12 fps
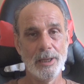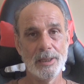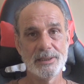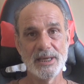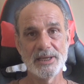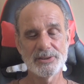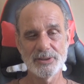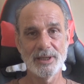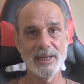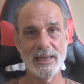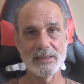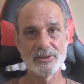
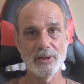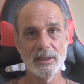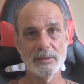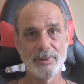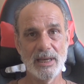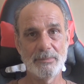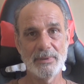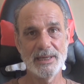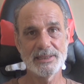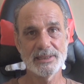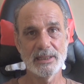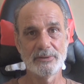Yesterday I took it upon
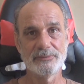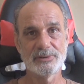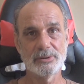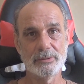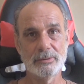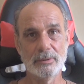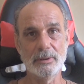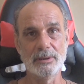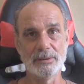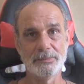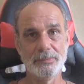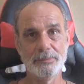myself to
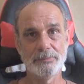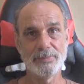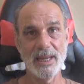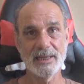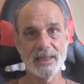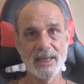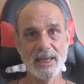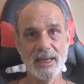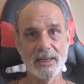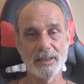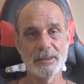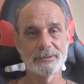bake a
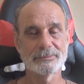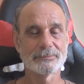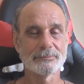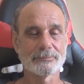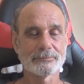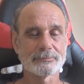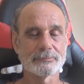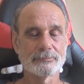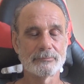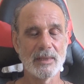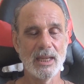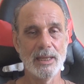cake
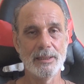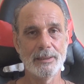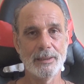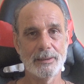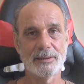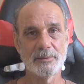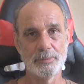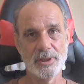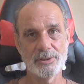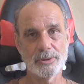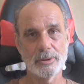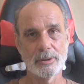in the
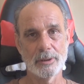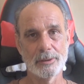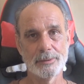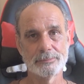pressure cooker.